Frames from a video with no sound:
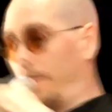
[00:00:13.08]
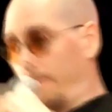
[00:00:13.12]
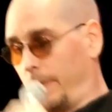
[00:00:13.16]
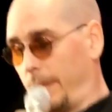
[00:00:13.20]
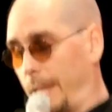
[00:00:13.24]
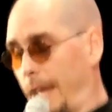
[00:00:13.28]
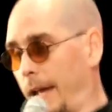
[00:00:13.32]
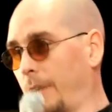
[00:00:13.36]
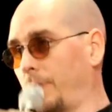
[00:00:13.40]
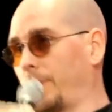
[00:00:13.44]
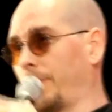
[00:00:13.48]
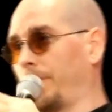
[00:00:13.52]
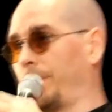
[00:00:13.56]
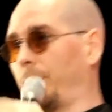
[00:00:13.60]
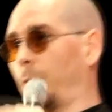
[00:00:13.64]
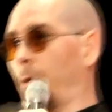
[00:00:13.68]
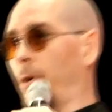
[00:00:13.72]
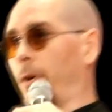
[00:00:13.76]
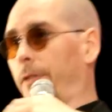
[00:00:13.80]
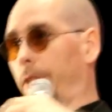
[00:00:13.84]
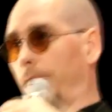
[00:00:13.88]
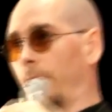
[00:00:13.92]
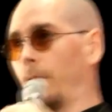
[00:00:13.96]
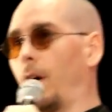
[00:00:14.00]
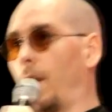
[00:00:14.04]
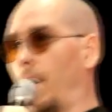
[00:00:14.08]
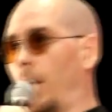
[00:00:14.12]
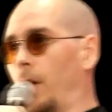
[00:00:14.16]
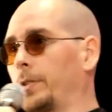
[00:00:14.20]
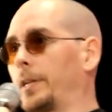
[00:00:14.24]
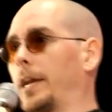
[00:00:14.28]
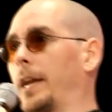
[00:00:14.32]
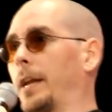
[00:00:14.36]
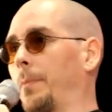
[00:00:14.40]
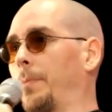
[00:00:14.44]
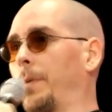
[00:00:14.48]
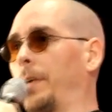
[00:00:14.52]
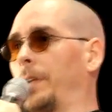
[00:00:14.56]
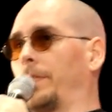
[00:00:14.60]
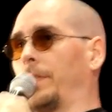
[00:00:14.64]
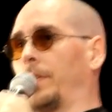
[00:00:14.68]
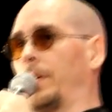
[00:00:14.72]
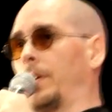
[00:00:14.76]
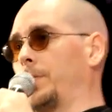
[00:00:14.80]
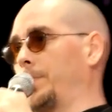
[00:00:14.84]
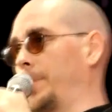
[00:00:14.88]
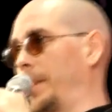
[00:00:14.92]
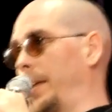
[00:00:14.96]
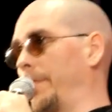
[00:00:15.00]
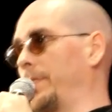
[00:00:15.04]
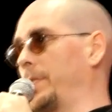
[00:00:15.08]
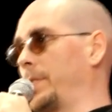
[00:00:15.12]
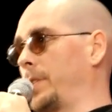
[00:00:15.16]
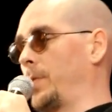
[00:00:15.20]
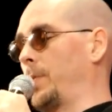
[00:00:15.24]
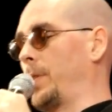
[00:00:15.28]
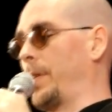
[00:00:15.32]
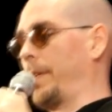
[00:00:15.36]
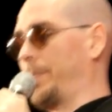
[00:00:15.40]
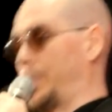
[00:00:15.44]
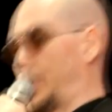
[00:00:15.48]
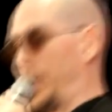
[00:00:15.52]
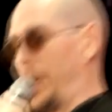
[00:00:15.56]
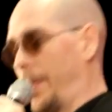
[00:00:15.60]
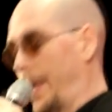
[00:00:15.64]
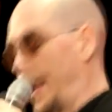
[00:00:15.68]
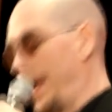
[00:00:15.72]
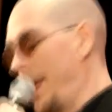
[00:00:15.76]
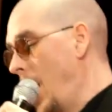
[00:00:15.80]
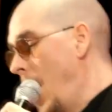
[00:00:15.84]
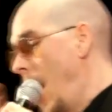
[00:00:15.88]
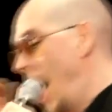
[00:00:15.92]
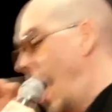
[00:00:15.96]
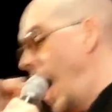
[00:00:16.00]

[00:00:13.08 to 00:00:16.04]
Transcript: at the age of four, they're all getting breast enlargement, every single one of them, you know that?